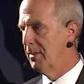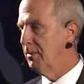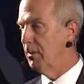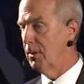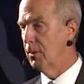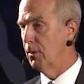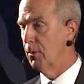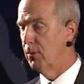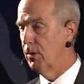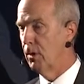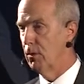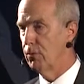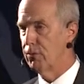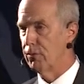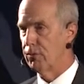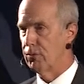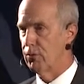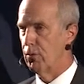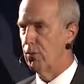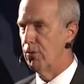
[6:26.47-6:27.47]
you know, the
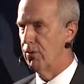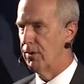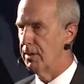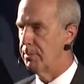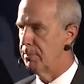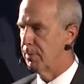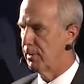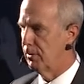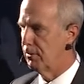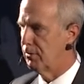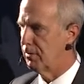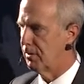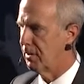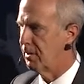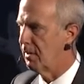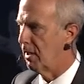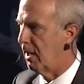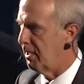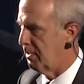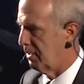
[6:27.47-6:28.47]
oceans are already polluted
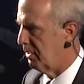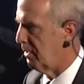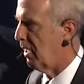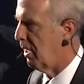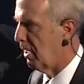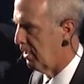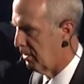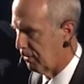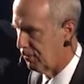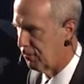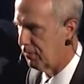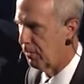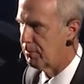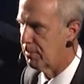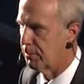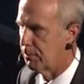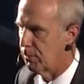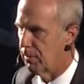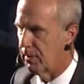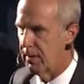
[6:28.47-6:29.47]
at an
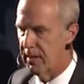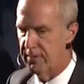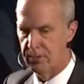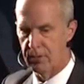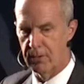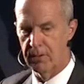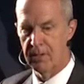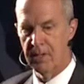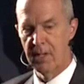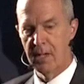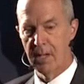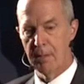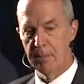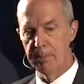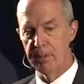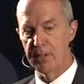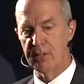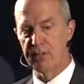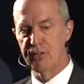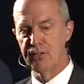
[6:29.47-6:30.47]
unacceptable level,
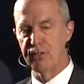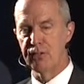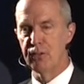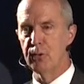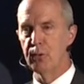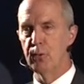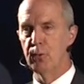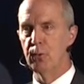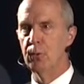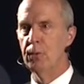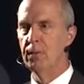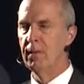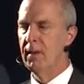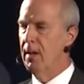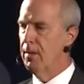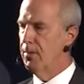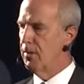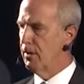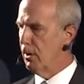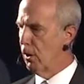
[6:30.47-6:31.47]
but two,
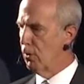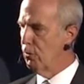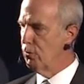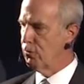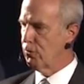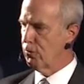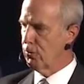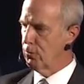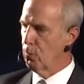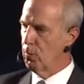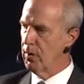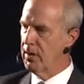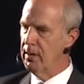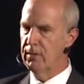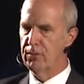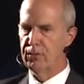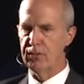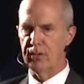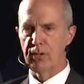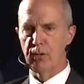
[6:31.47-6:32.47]
that ocean
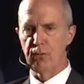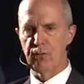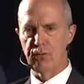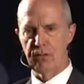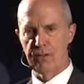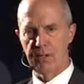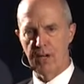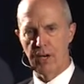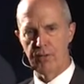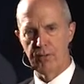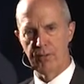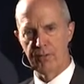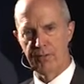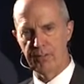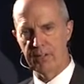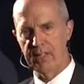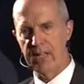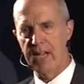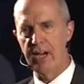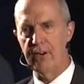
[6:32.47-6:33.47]
winds and ocean currents
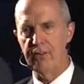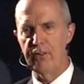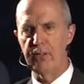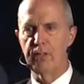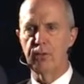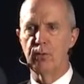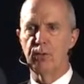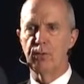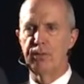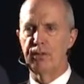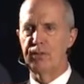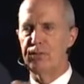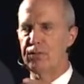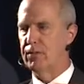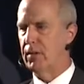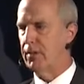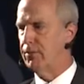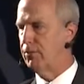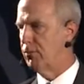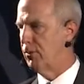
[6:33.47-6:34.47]
are carrying all this
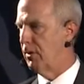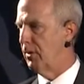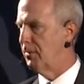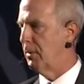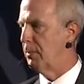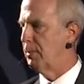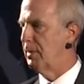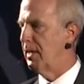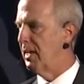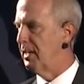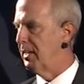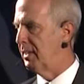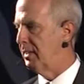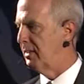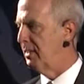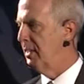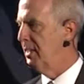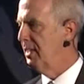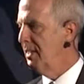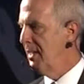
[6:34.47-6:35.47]
stuff around the planet.
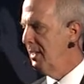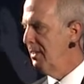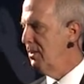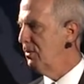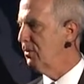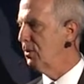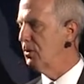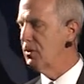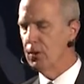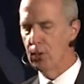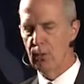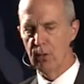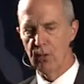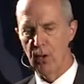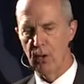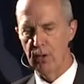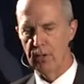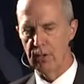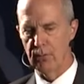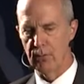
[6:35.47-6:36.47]
You can no
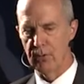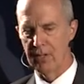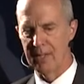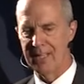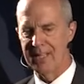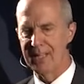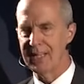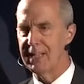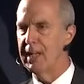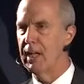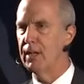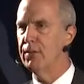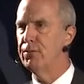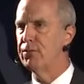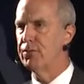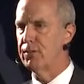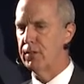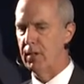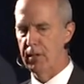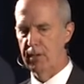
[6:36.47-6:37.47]
longer really
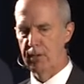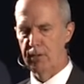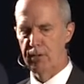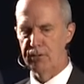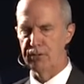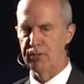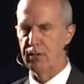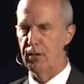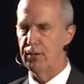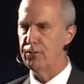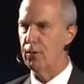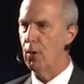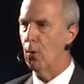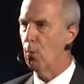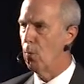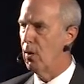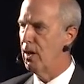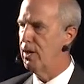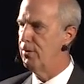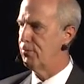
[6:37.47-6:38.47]
lifestyle yourself
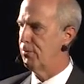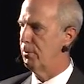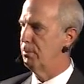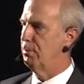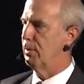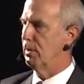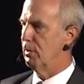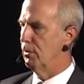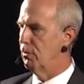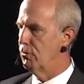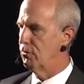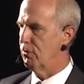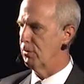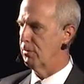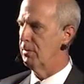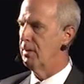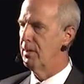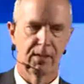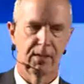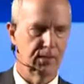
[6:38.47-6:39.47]
away from pollution.
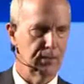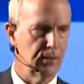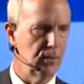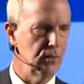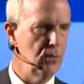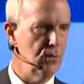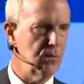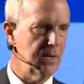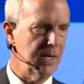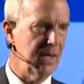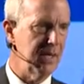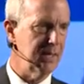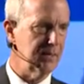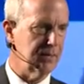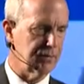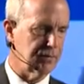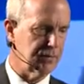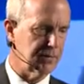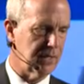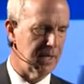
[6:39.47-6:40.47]
You know, you can't
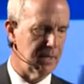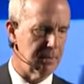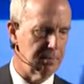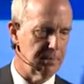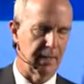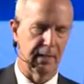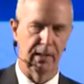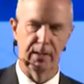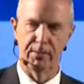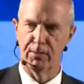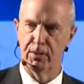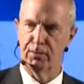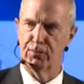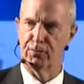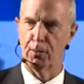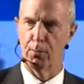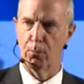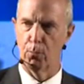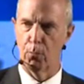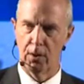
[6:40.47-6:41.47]
escape by living
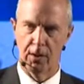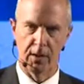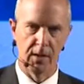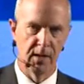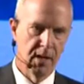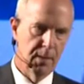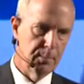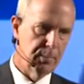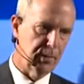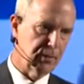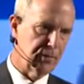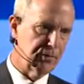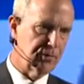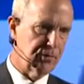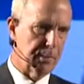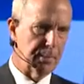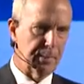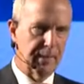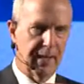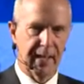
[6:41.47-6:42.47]
somewhere, because the
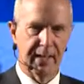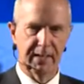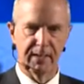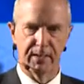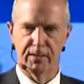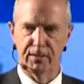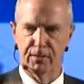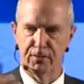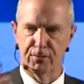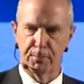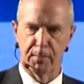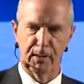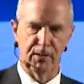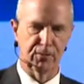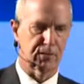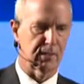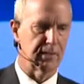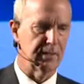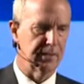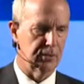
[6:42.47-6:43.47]
planet is
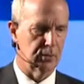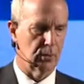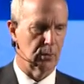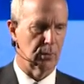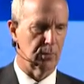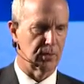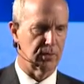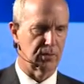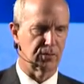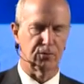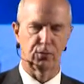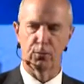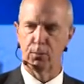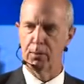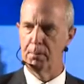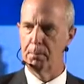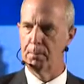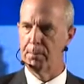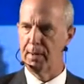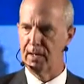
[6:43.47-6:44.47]
basically doing what it's
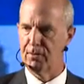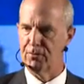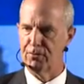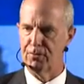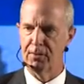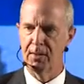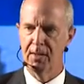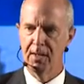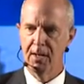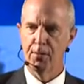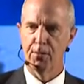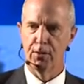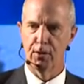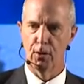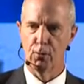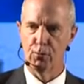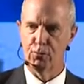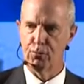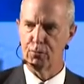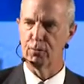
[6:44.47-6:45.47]
doing best. The
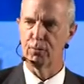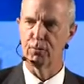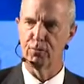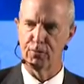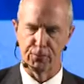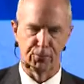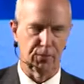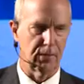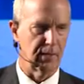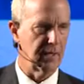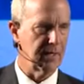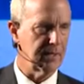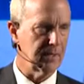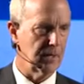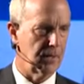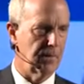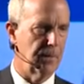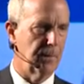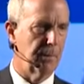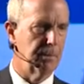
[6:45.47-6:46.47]
oceans, if you like,
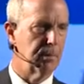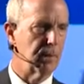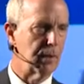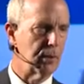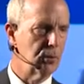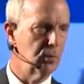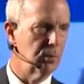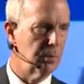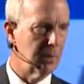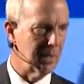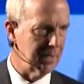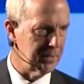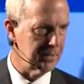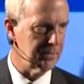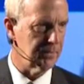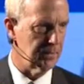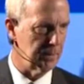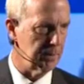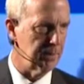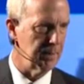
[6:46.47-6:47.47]
are the blue blood
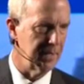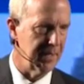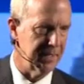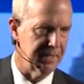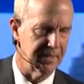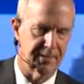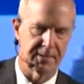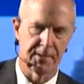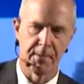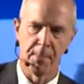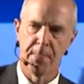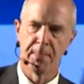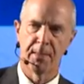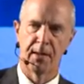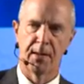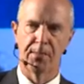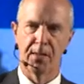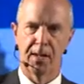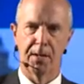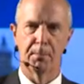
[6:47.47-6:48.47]
of the planet,
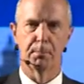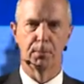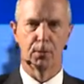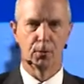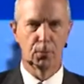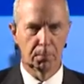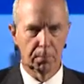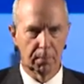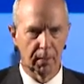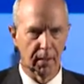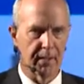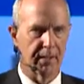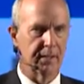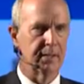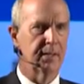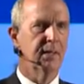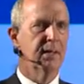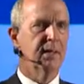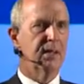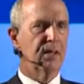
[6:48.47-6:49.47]
and that blue blood
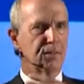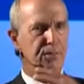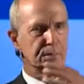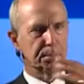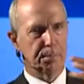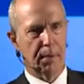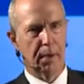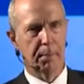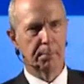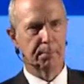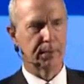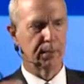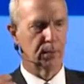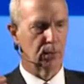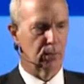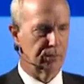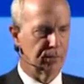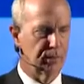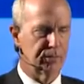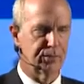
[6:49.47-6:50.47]
is pumping
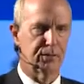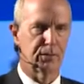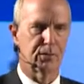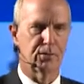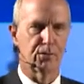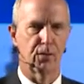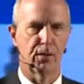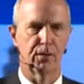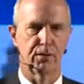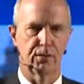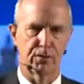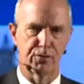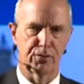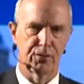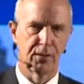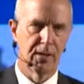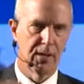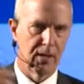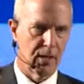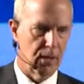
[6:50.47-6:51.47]
all this detritus
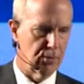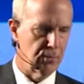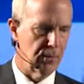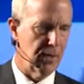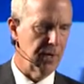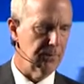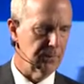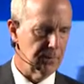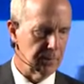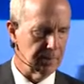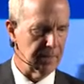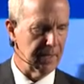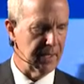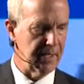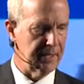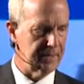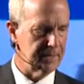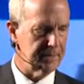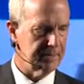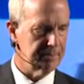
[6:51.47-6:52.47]
around the
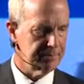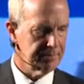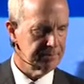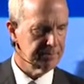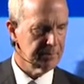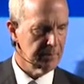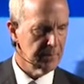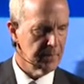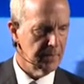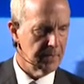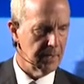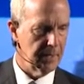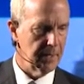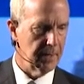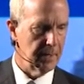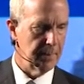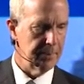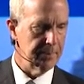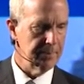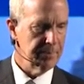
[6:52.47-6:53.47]
planet.
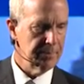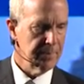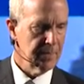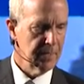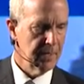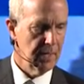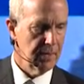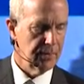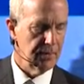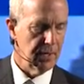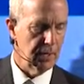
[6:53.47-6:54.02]
The